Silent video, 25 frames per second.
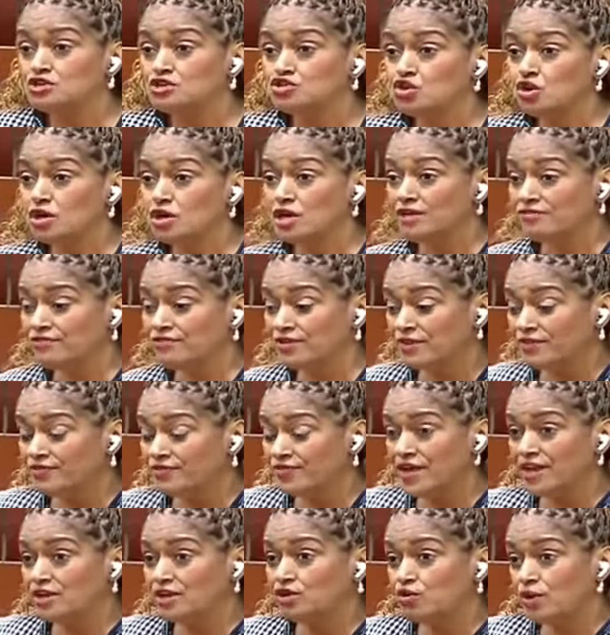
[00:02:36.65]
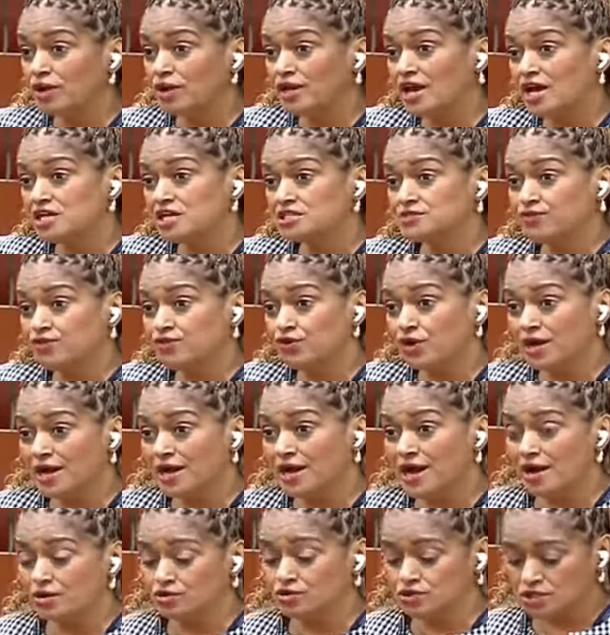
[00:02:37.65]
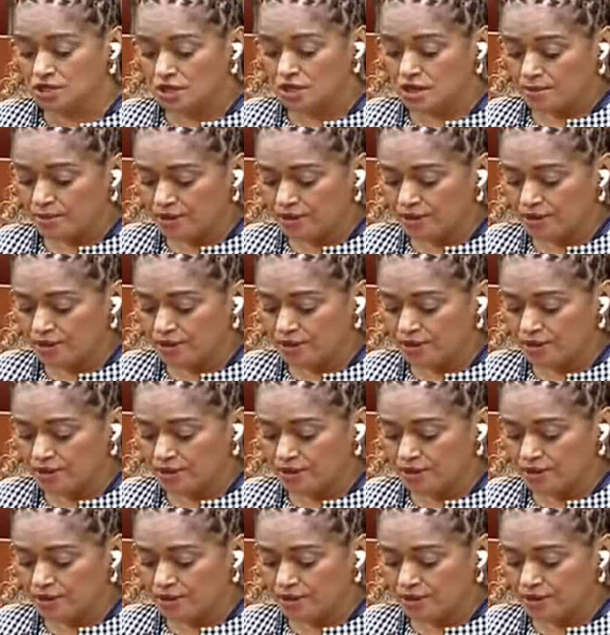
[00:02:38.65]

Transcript: So even then you can ask for accounts.